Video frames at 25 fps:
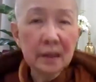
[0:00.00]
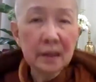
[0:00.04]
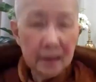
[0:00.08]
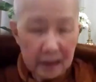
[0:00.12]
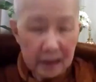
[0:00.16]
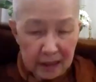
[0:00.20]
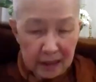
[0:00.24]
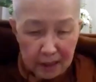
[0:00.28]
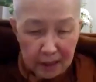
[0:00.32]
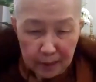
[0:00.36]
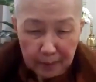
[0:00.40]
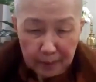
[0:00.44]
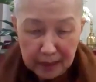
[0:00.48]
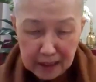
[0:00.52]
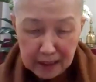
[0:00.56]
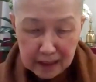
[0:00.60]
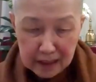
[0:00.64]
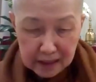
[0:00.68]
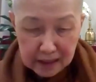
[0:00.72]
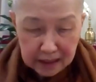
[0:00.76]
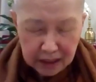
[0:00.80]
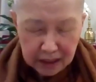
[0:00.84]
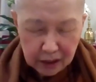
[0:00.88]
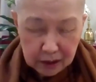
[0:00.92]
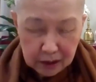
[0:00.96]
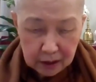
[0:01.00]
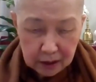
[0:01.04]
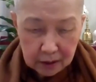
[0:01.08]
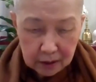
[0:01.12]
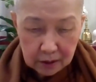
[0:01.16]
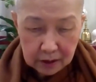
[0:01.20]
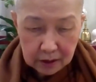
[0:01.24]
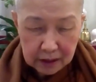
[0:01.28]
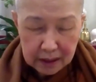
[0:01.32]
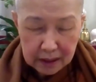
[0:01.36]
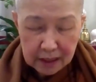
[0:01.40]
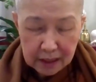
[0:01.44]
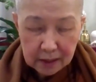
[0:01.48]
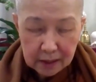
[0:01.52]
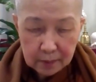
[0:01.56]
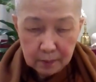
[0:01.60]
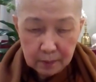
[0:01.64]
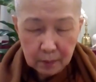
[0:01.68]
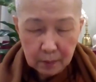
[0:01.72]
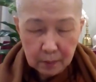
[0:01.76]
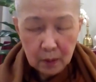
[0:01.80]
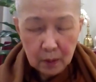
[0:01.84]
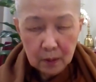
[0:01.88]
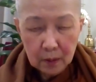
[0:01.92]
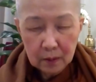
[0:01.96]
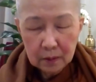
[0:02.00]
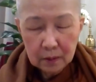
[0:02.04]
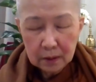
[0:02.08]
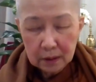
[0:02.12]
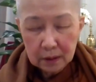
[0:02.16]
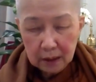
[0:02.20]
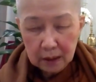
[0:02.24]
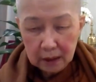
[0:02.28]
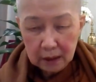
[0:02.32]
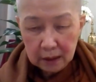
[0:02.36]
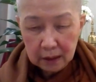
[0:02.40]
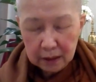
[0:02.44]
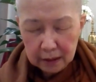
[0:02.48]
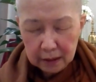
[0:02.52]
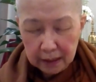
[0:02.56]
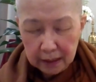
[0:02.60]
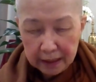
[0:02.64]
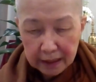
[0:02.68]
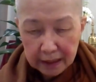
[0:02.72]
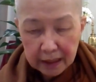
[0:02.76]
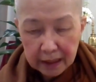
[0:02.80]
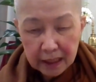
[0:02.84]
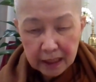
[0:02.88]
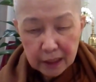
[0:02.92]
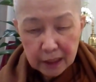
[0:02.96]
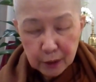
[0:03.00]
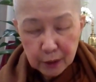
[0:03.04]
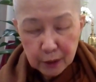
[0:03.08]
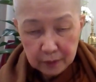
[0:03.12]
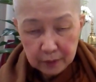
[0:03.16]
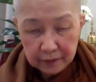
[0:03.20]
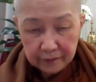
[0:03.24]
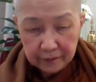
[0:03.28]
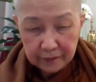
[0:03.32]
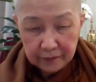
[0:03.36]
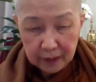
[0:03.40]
His mind is actually just more engaged with